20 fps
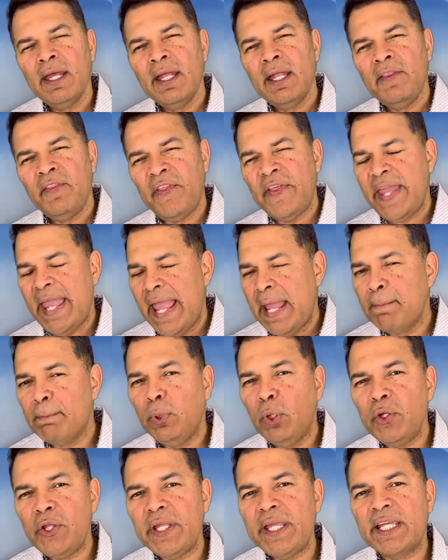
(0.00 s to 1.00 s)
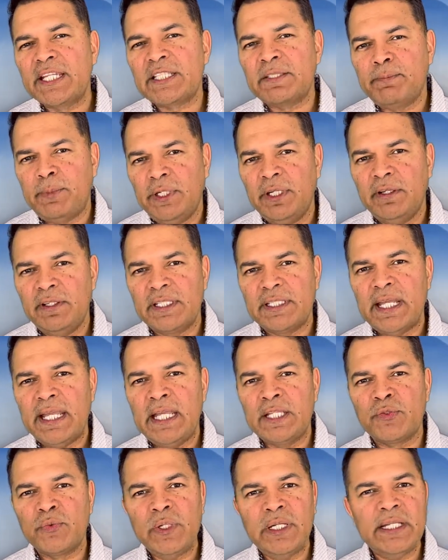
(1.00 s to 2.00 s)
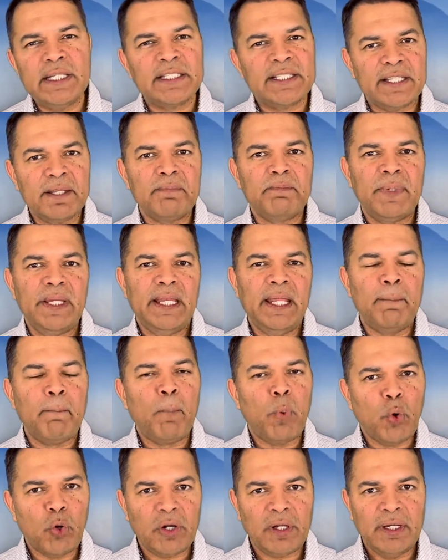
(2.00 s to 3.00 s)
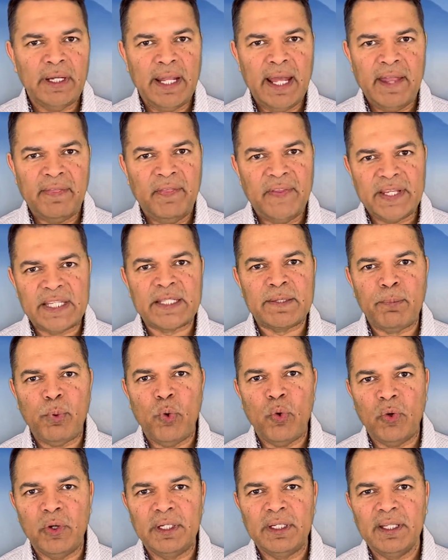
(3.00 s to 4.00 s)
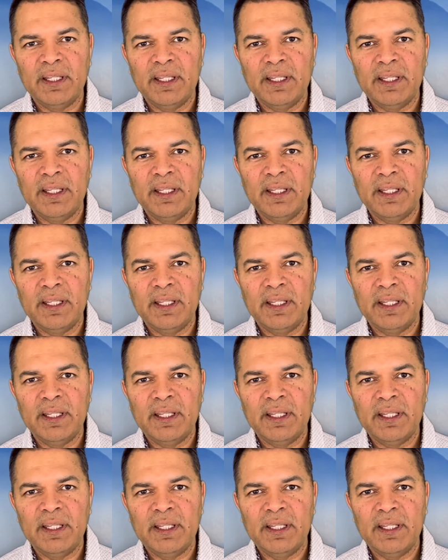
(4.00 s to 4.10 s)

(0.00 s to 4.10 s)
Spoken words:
The employee experience is really something important at this point